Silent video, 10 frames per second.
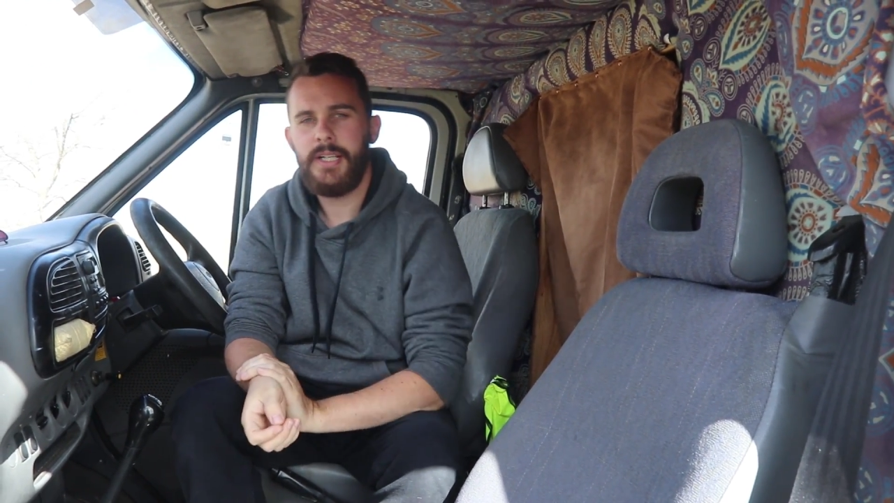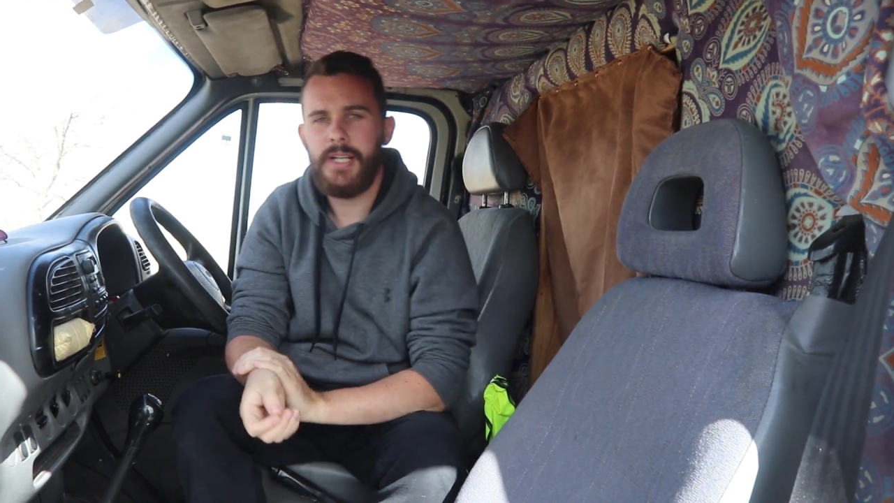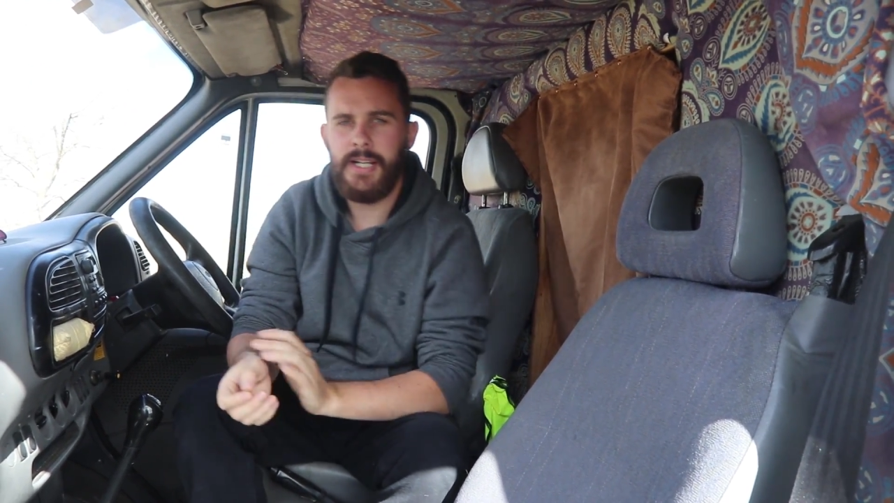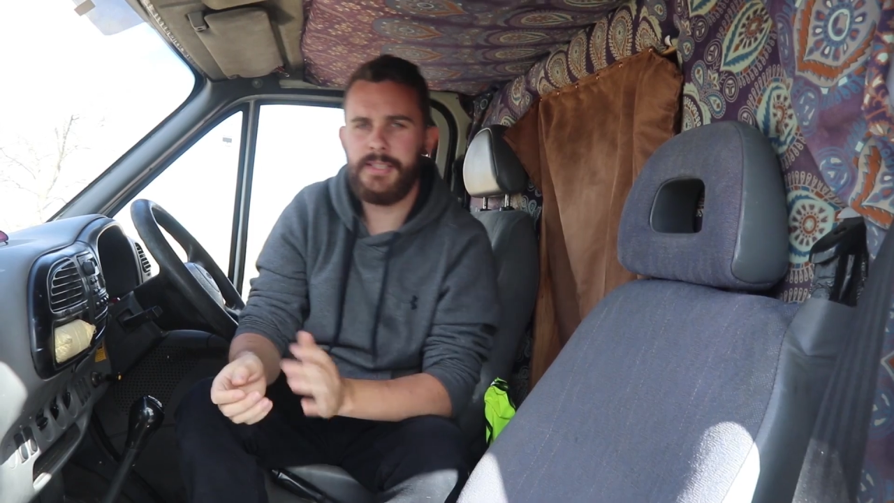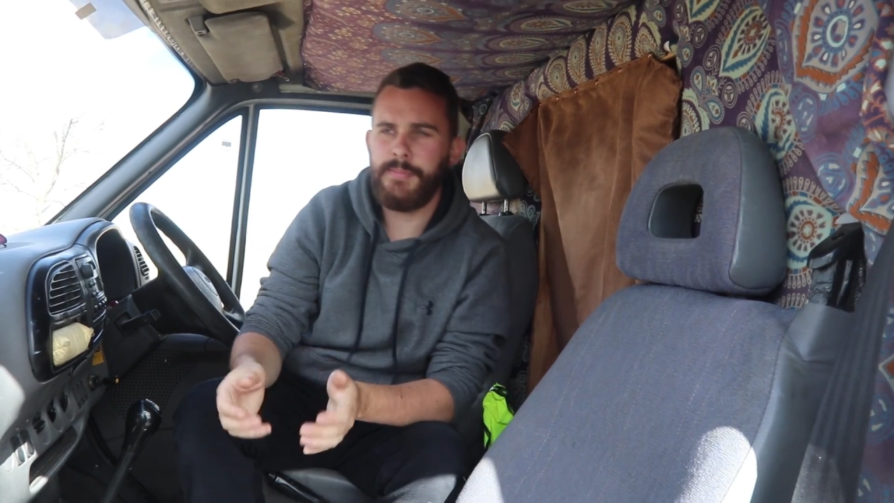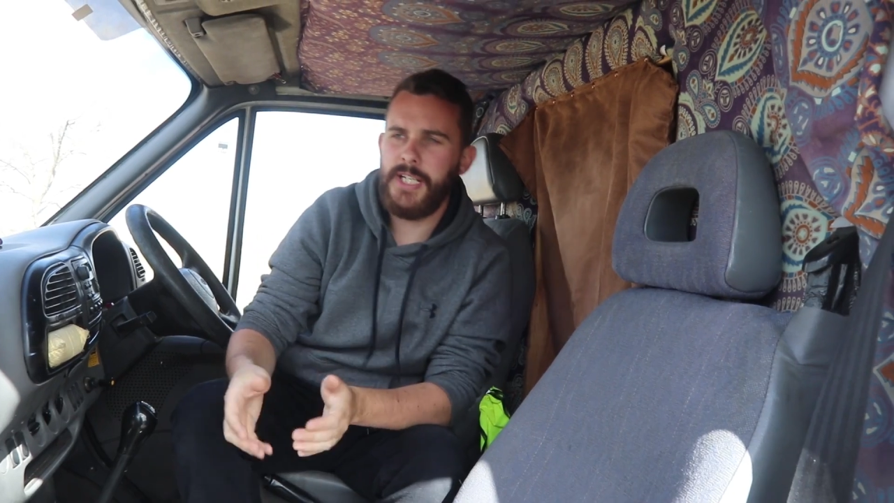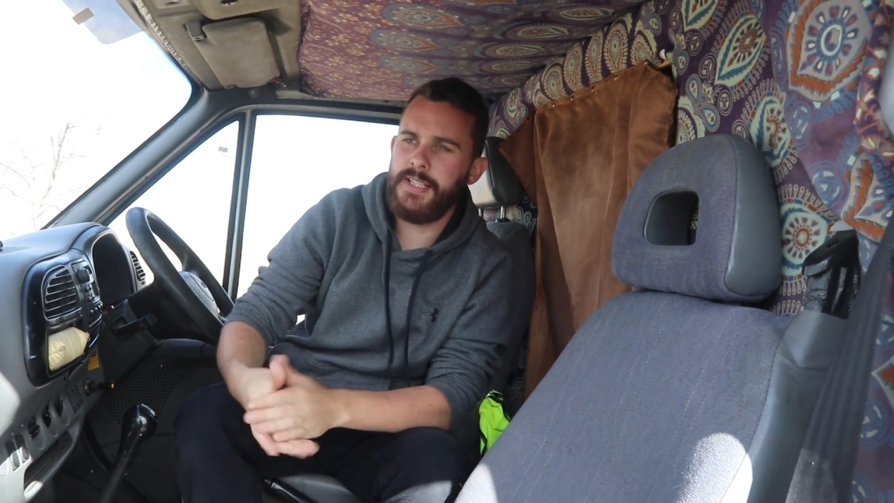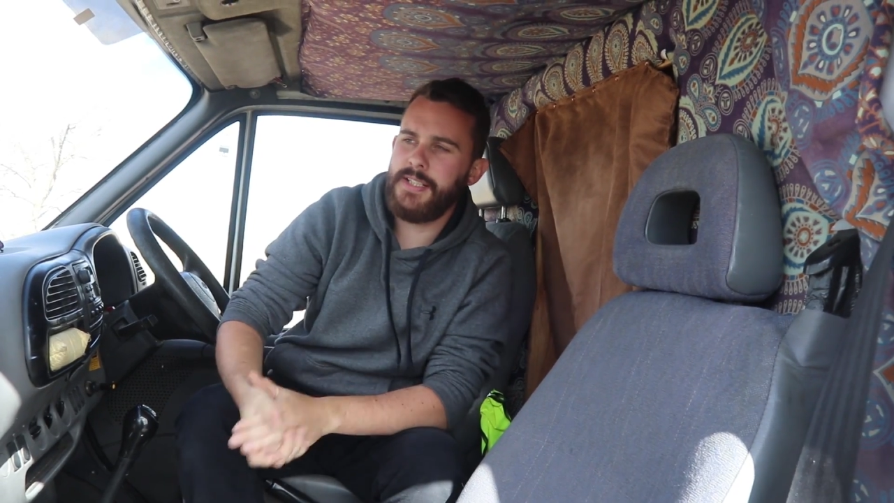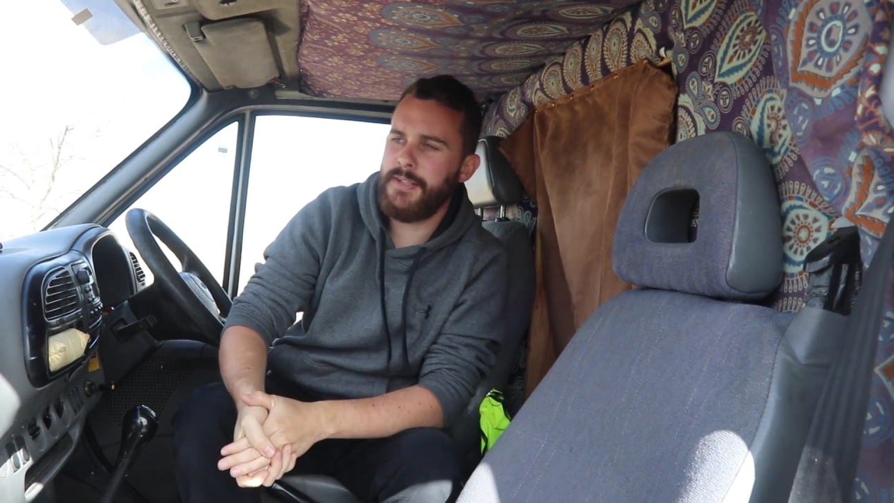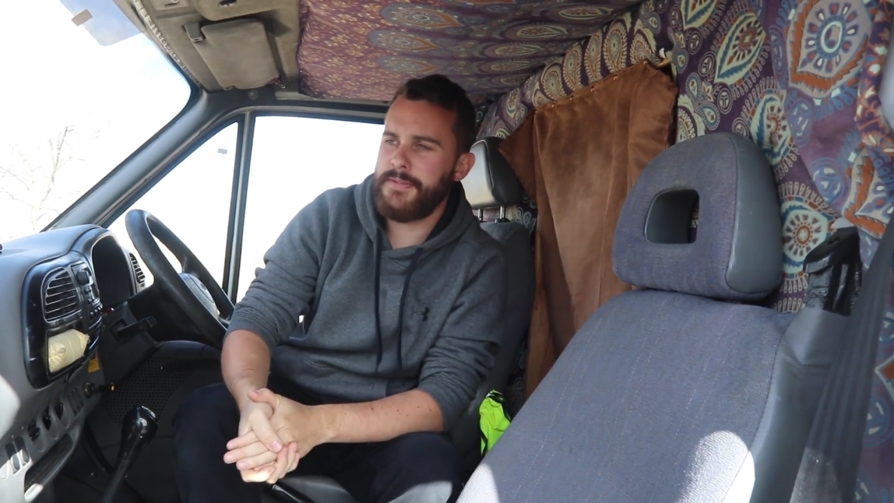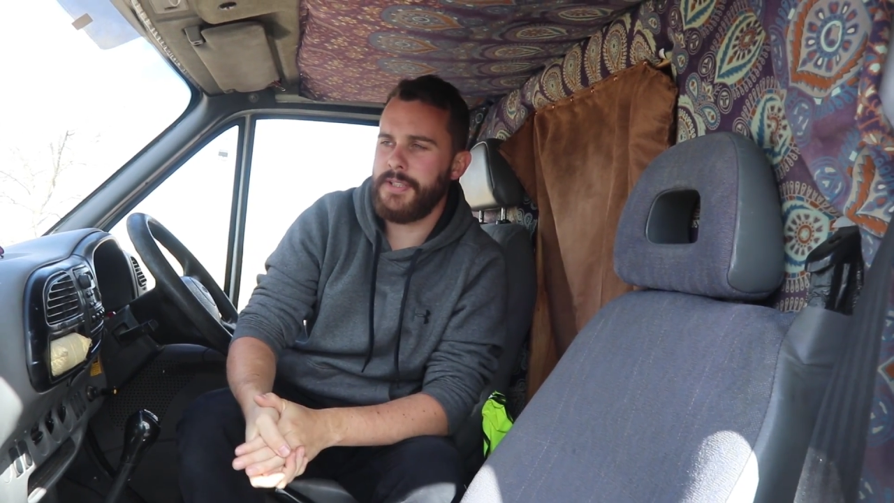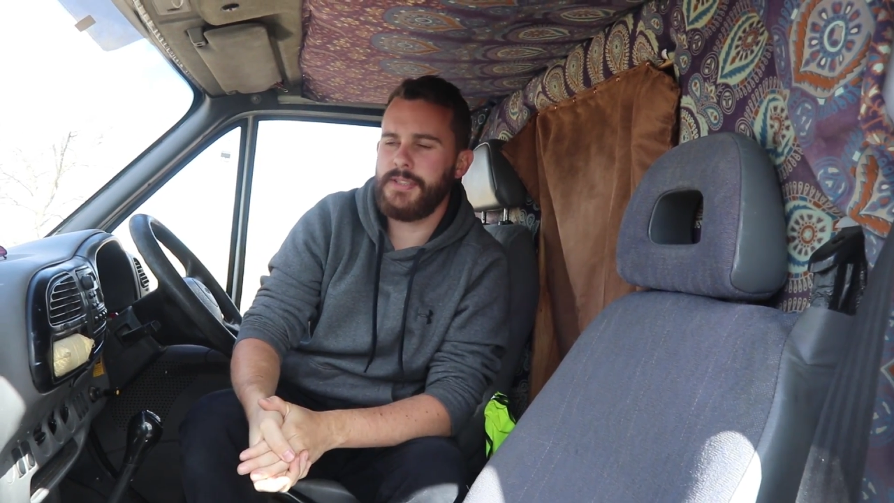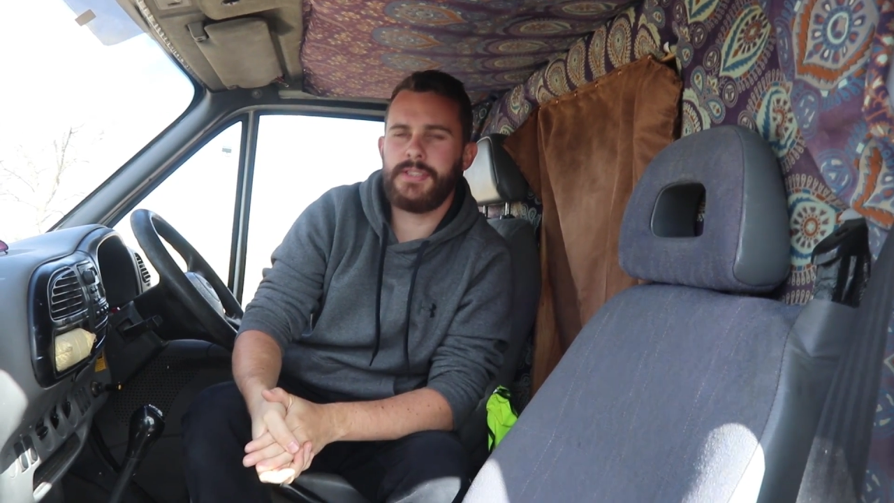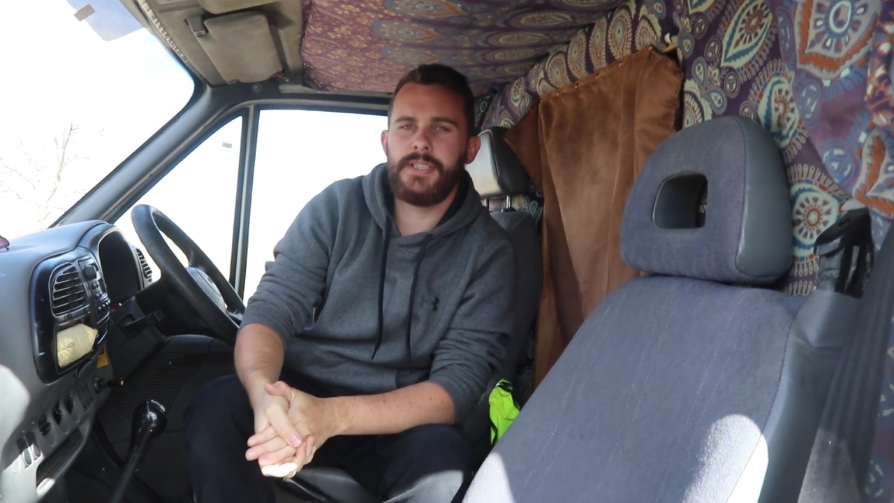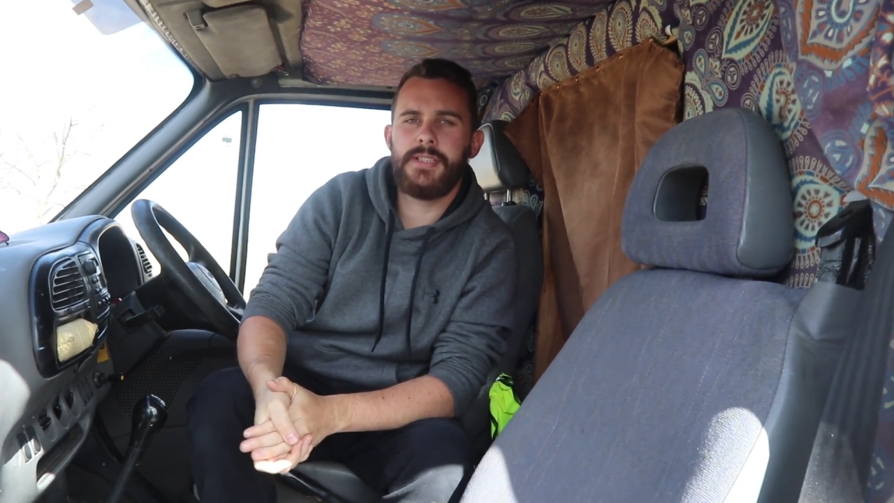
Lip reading: It has made a difference.